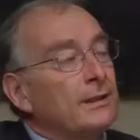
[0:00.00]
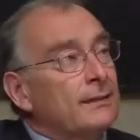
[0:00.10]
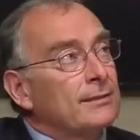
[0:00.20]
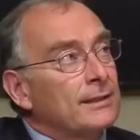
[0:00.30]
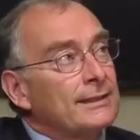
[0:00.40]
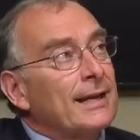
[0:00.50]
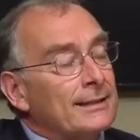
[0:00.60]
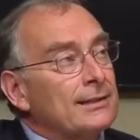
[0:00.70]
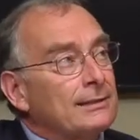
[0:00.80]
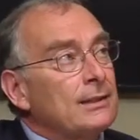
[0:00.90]
that
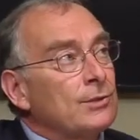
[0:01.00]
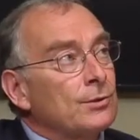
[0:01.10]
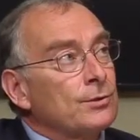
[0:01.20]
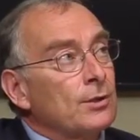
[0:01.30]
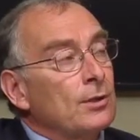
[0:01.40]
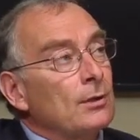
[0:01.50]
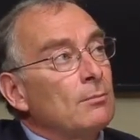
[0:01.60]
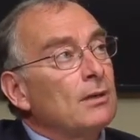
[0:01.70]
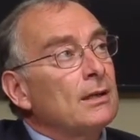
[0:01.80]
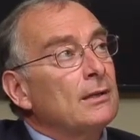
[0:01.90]
success as teachers
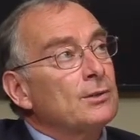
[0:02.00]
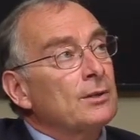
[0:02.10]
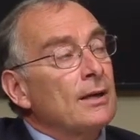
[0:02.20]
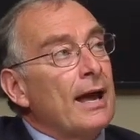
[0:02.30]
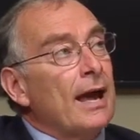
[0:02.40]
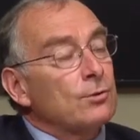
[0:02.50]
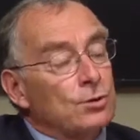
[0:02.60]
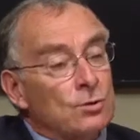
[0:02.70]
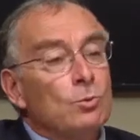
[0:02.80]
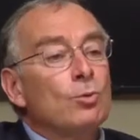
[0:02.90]
means how
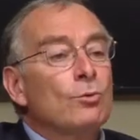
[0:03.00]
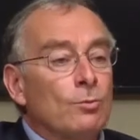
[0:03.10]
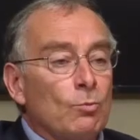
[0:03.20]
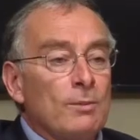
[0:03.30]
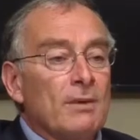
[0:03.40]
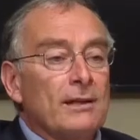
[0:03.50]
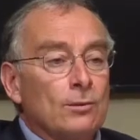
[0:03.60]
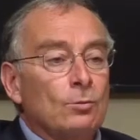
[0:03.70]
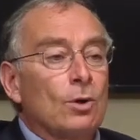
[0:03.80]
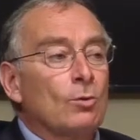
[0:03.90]
smooth we make
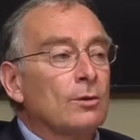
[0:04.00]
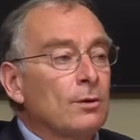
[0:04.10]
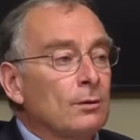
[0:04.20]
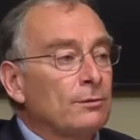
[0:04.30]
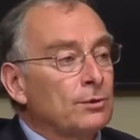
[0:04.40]
the road for